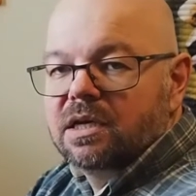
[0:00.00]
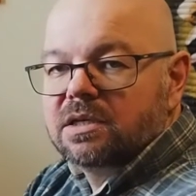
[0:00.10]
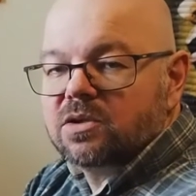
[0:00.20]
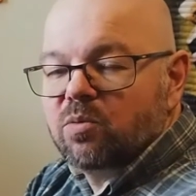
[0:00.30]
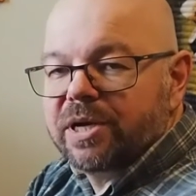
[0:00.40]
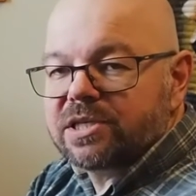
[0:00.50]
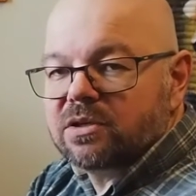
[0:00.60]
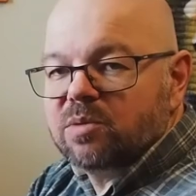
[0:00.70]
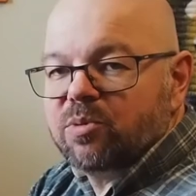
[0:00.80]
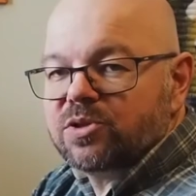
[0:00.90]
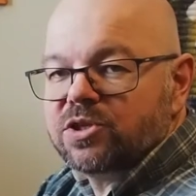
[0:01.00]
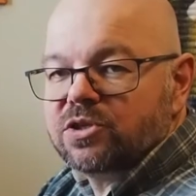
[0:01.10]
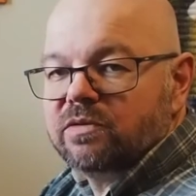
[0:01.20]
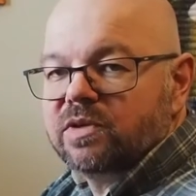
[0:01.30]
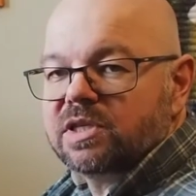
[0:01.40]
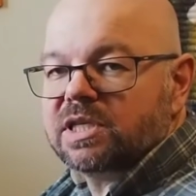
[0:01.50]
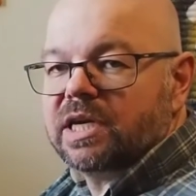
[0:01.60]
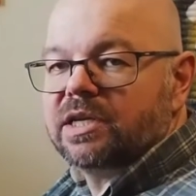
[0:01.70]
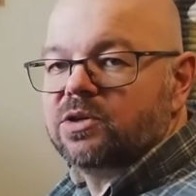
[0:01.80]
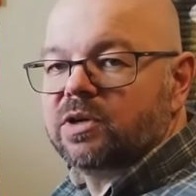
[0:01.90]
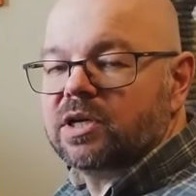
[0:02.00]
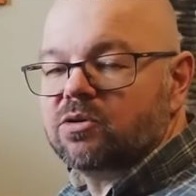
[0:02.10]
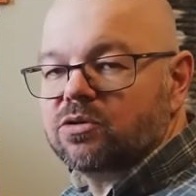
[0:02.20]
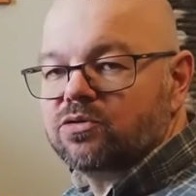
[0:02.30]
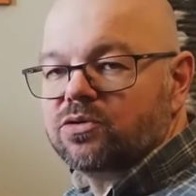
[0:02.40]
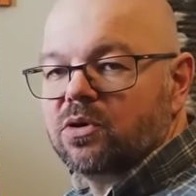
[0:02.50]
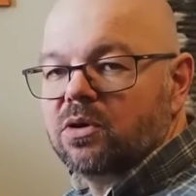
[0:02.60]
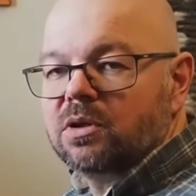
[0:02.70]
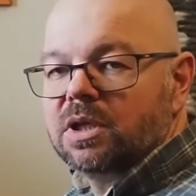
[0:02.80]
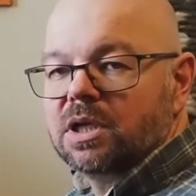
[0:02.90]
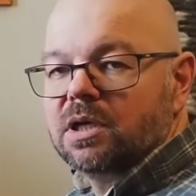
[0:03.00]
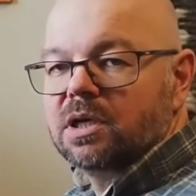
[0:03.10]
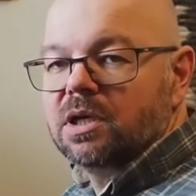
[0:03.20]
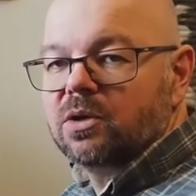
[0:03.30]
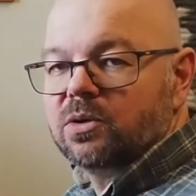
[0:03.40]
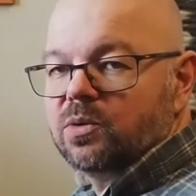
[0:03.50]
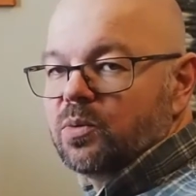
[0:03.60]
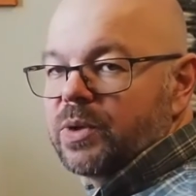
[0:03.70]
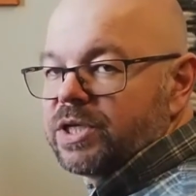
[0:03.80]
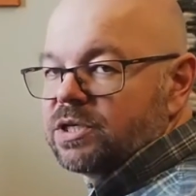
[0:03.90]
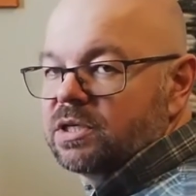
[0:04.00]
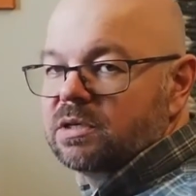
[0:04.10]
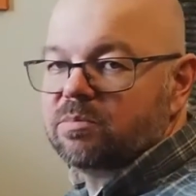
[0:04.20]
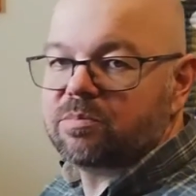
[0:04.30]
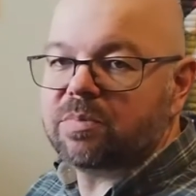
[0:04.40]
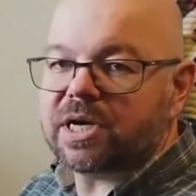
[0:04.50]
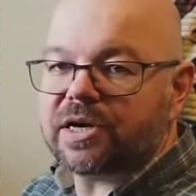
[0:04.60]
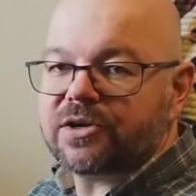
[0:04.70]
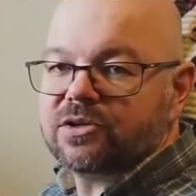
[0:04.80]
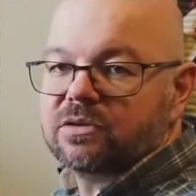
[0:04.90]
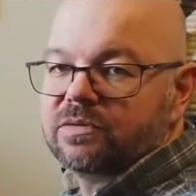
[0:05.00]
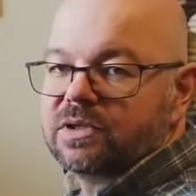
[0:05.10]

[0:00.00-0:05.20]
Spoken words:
So based on the position of the sun, you can control on which part of